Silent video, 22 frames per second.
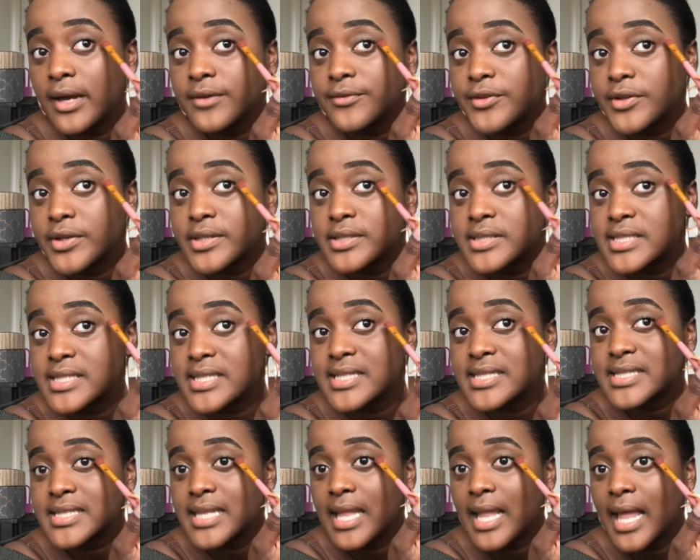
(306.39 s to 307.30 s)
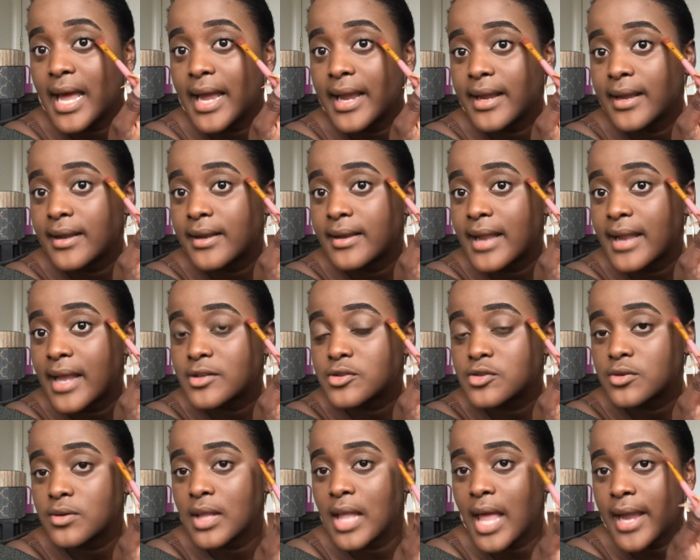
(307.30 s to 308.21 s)
If you can see this line,
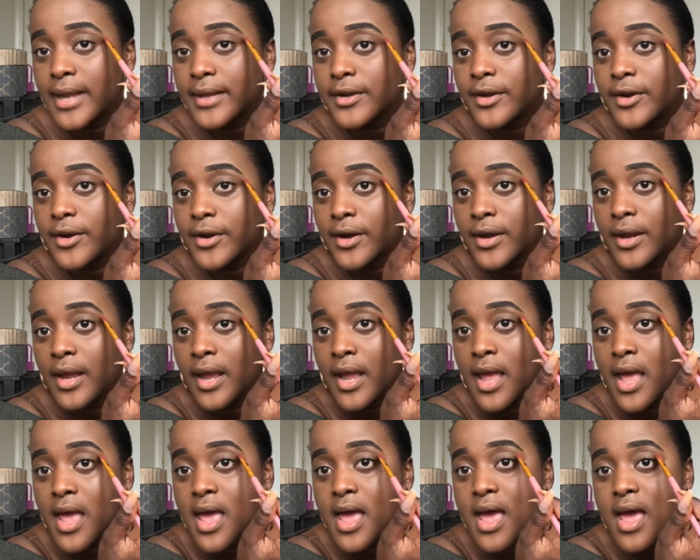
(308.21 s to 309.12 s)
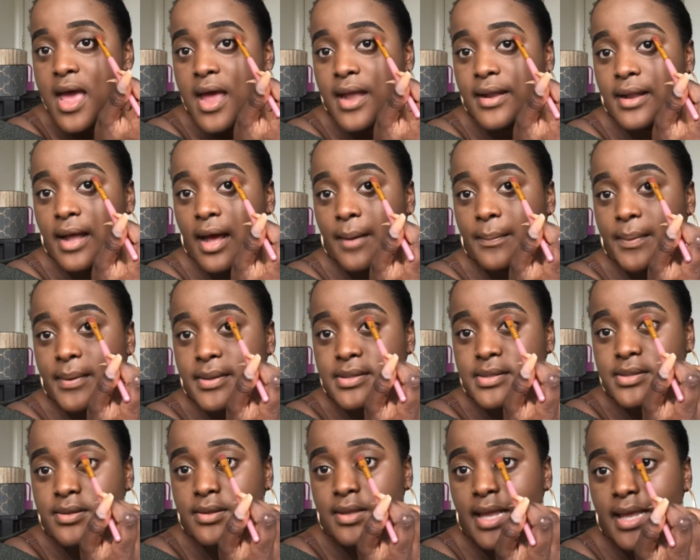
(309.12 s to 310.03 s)
natural line here, and up
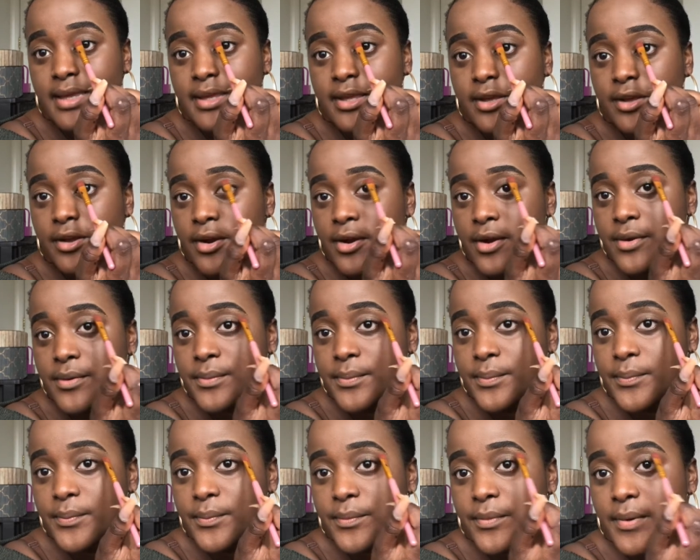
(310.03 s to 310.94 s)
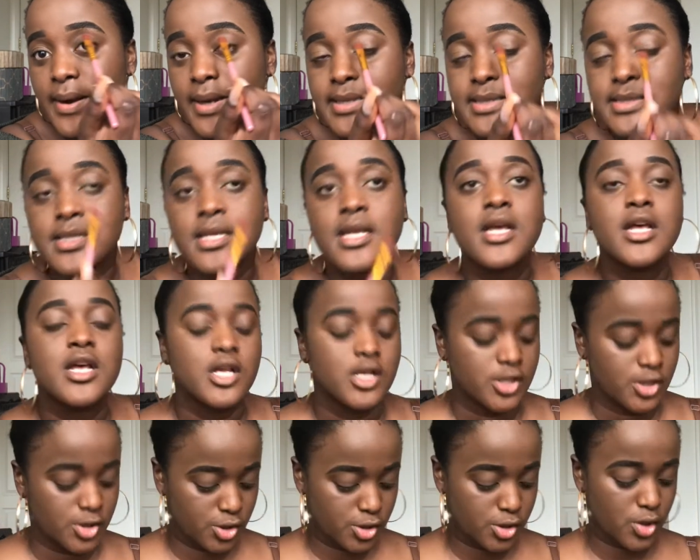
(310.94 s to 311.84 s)
until like here, right?
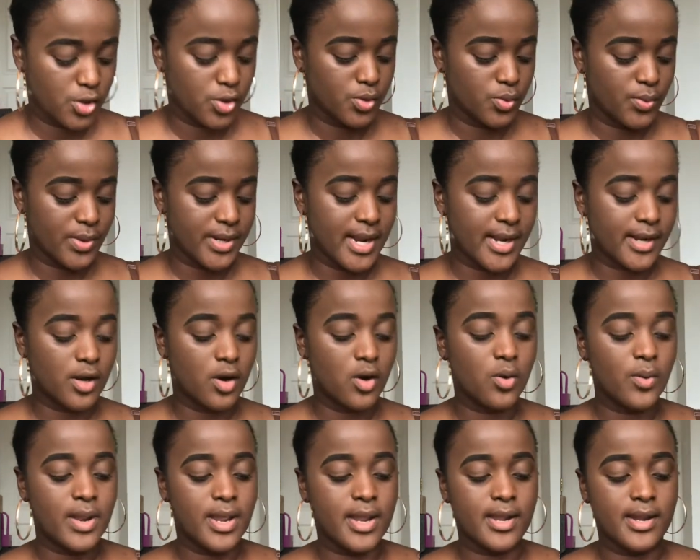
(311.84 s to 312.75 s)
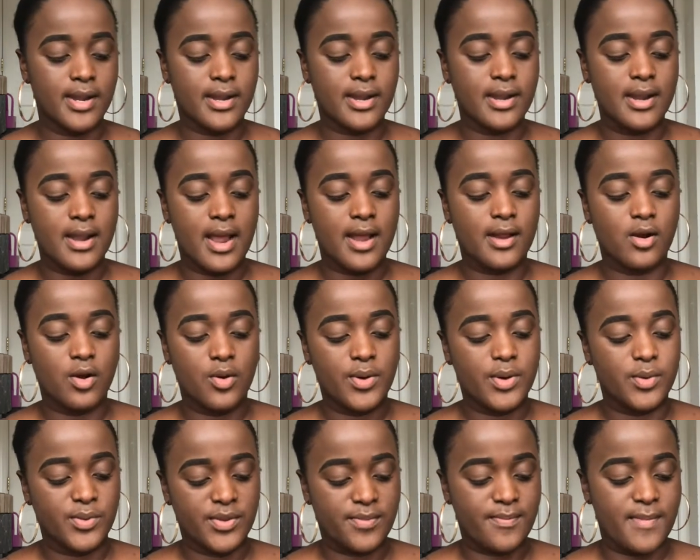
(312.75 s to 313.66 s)
So when I go in
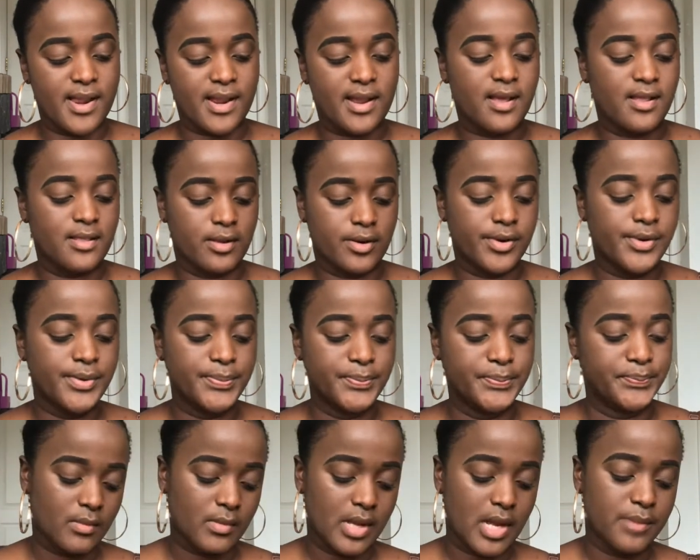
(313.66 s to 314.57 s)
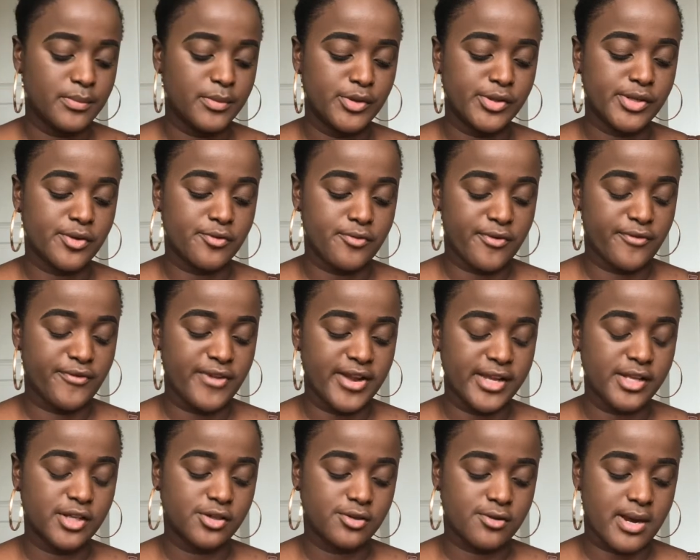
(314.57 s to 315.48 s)
with my color. I'm using
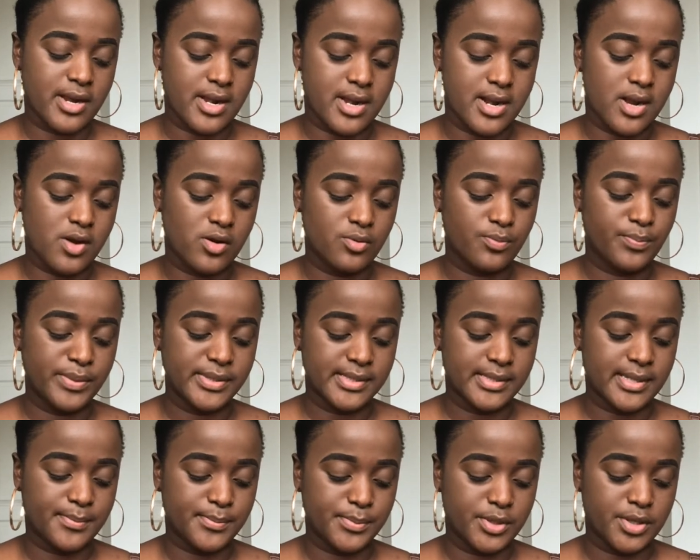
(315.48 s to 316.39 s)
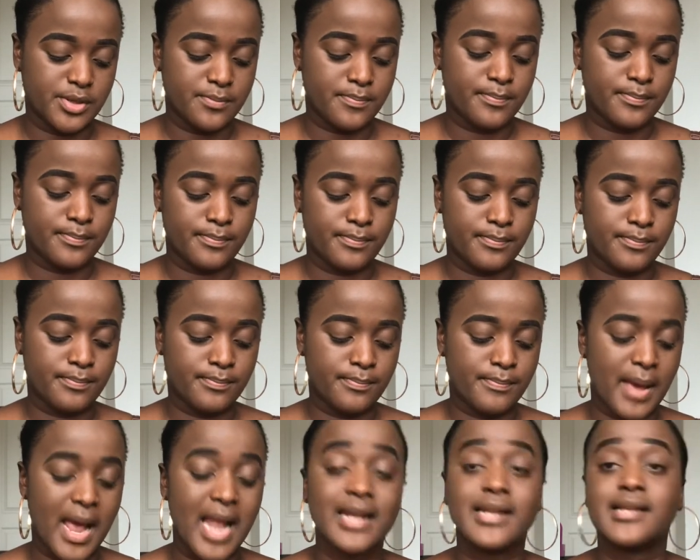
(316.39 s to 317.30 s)
Revenge right now, Perception
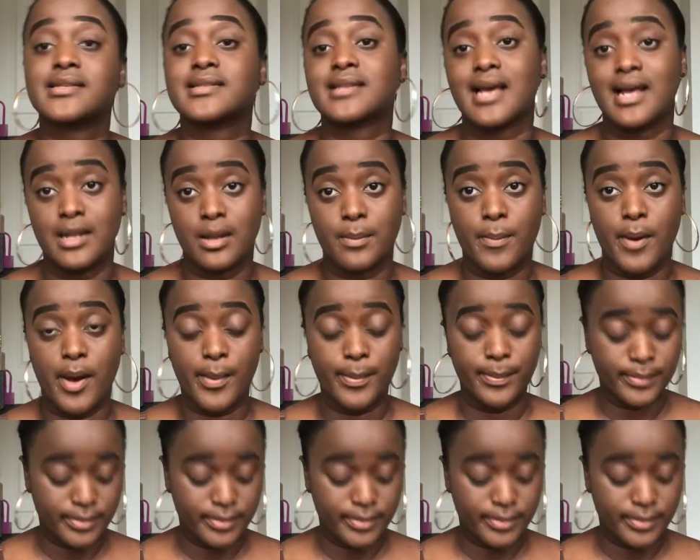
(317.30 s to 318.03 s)
palette Colourpop.